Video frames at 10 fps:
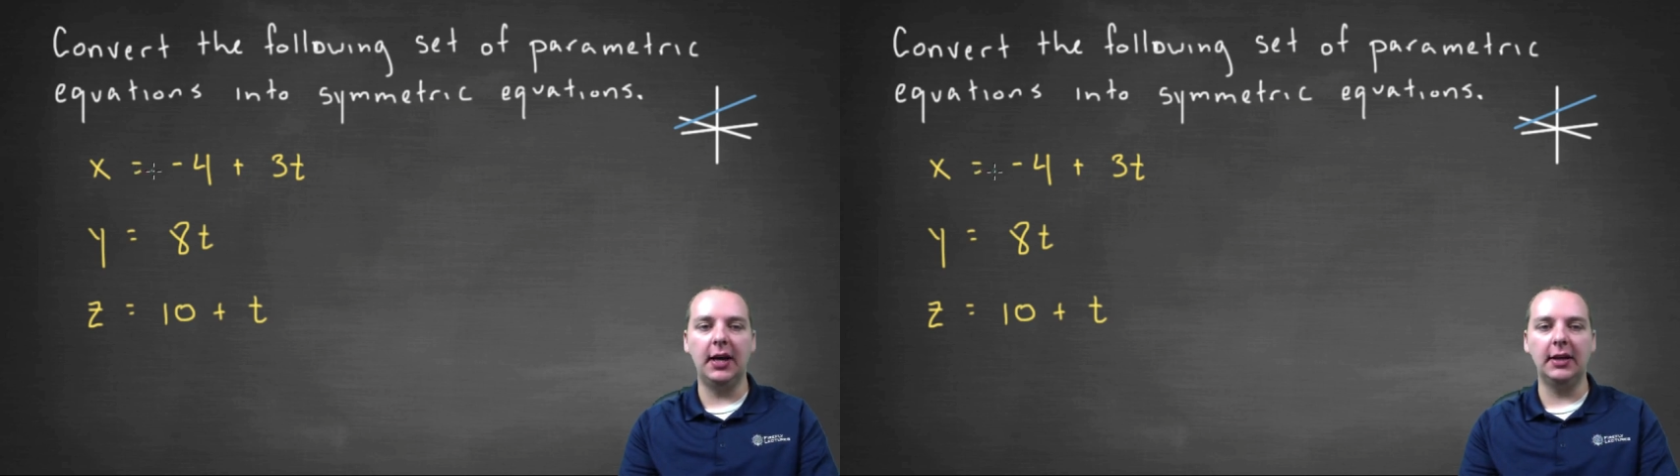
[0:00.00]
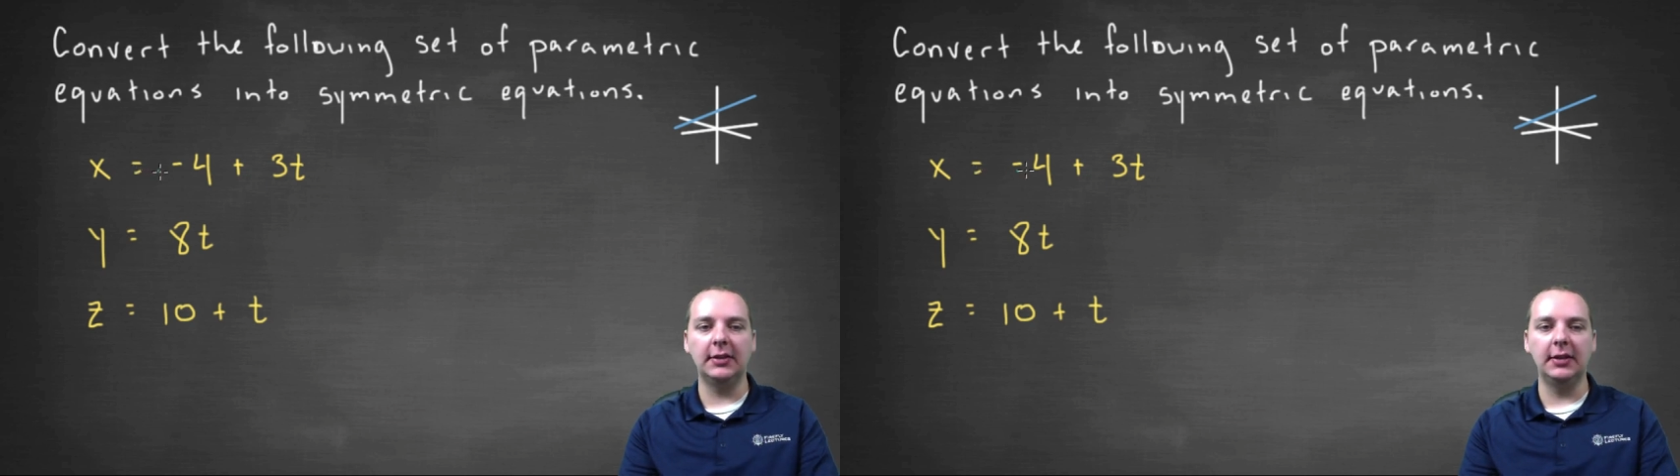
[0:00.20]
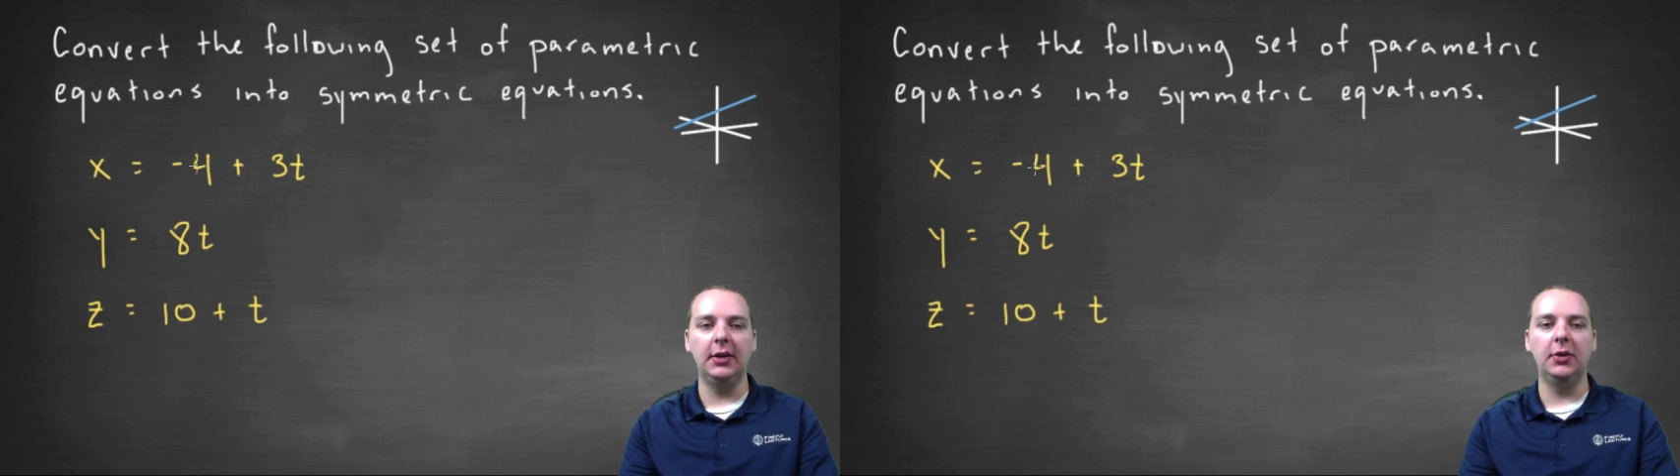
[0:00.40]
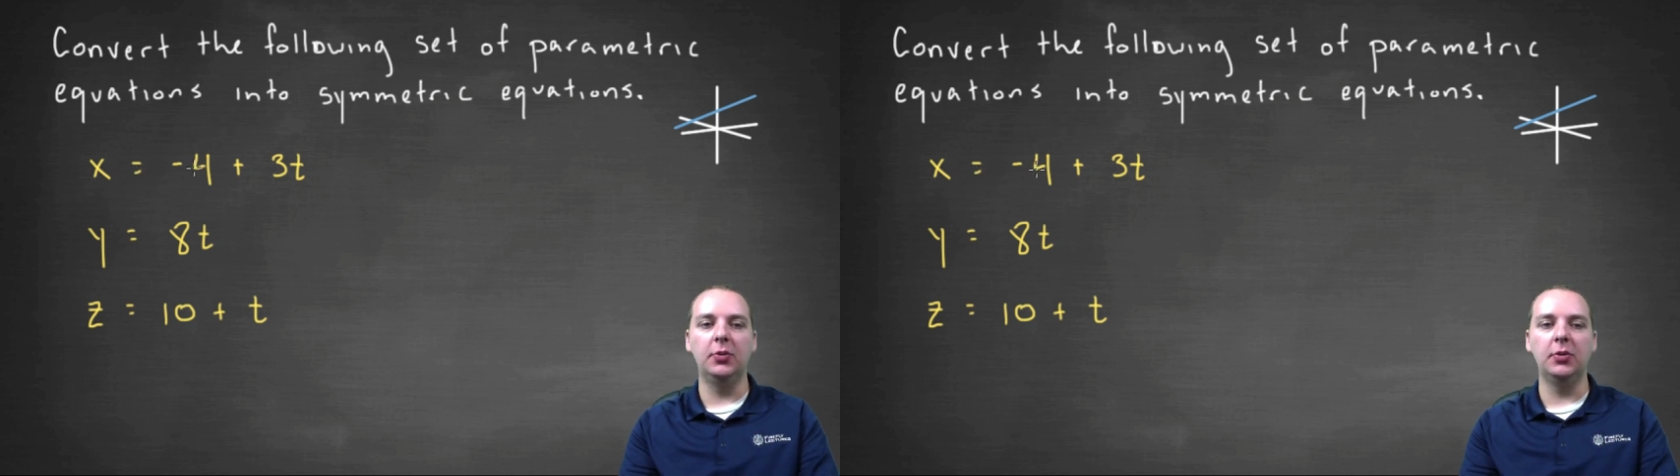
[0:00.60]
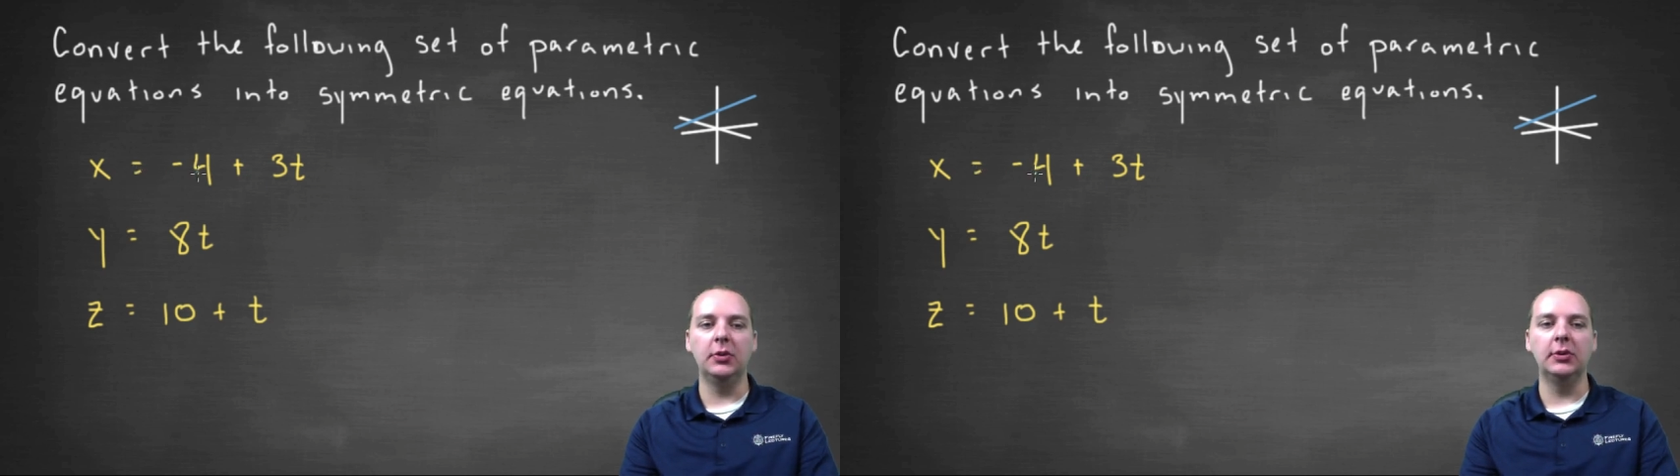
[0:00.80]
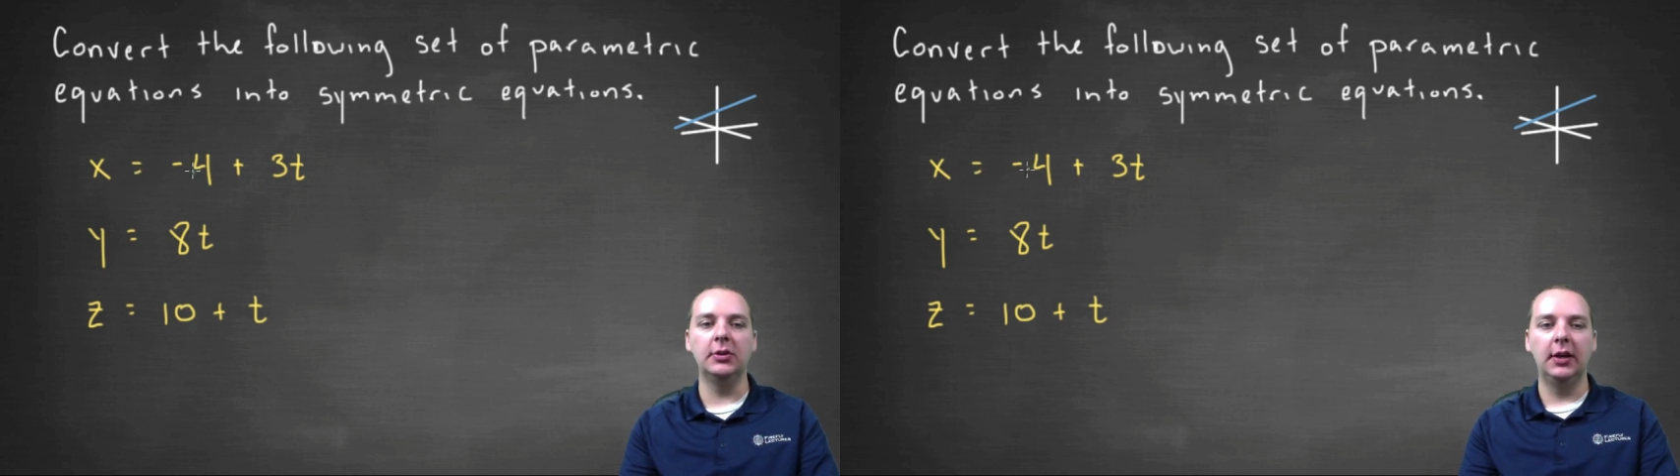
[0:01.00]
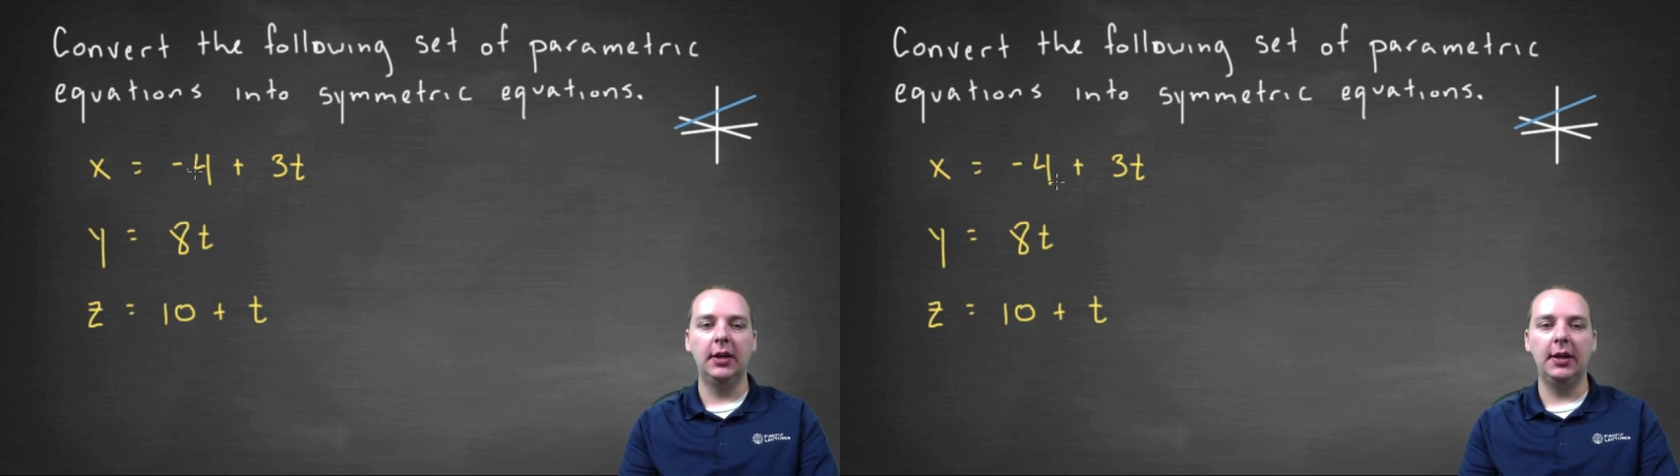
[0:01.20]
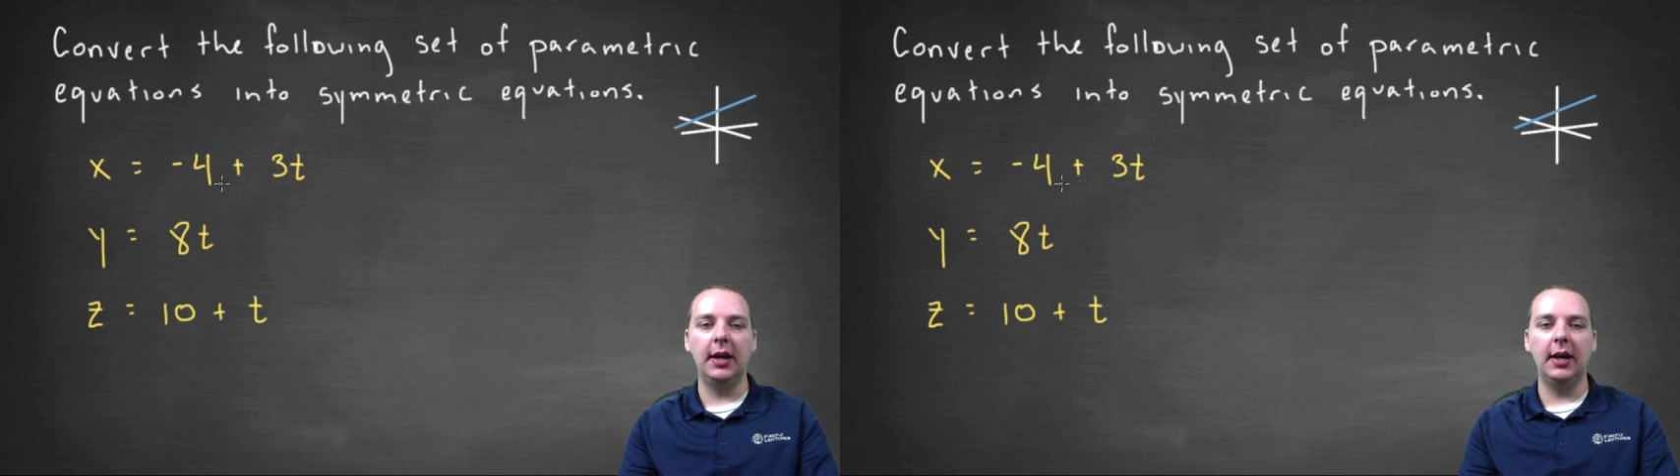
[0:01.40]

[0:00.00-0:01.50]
x equals